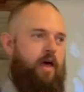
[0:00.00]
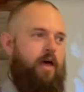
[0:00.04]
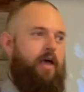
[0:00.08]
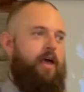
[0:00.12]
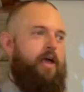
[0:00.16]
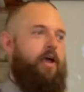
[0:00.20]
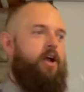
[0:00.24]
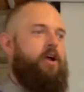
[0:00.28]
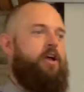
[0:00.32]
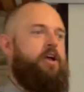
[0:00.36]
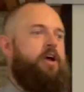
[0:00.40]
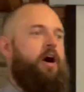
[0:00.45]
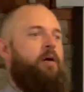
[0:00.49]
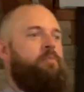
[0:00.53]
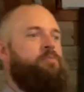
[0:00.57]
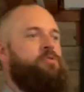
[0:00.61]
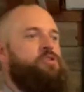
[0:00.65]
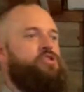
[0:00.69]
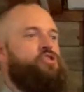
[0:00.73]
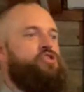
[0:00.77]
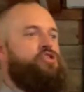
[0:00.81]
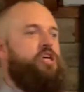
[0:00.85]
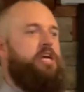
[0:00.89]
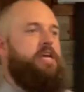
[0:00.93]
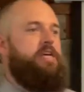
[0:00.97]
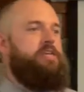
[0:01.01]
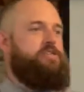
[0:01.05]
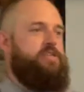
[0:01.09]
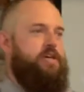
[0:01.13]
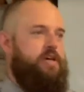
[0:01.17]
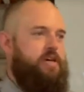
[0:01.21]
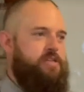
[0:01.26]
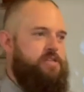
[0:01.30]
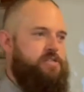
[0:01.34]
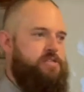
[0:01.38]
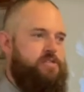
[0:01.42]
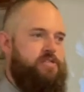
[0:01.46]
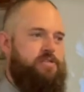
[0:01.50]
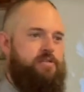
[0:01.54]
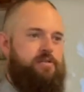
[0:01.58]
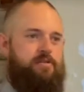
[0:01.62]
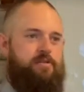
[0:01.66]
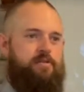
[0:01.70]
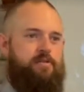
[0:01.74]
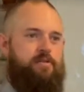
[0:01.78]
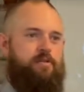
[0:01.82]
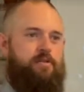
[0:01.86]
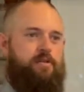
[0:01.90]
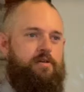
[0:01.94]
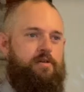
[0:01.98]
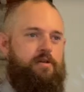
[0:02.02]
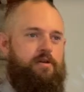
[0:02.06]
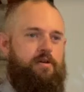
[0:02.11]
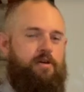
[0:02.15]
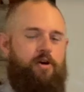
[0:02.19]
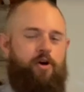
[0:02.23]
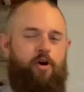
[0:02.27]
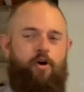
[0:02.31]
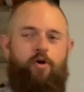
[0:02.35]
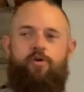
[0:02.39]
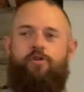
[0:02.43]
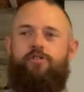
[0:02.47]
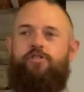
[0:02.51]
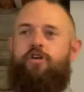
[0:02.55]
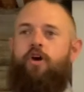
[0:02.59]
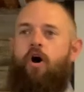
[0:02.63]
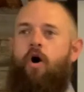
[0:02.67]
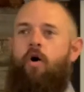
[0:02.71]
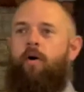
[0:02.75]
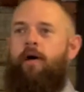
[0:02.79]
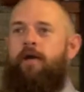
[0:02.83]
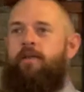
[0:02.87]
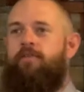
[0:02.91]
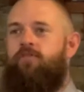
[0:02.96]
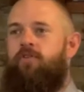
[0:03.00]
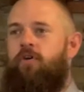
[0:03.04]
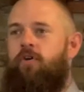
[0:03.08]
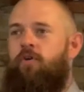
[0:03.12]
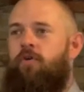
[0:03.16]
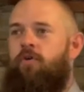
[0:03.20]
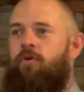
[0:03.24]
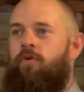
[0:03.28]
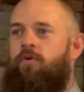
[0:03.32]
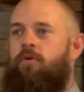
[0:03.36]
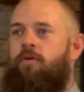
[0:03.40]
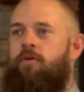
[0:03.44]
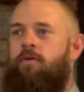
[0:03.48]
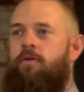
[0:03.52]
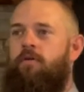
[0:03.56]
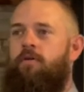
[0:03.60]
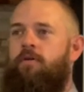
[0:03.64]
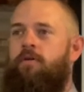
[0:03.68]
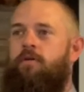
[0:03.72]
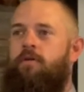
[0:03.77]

Here comes Jesus, who is going to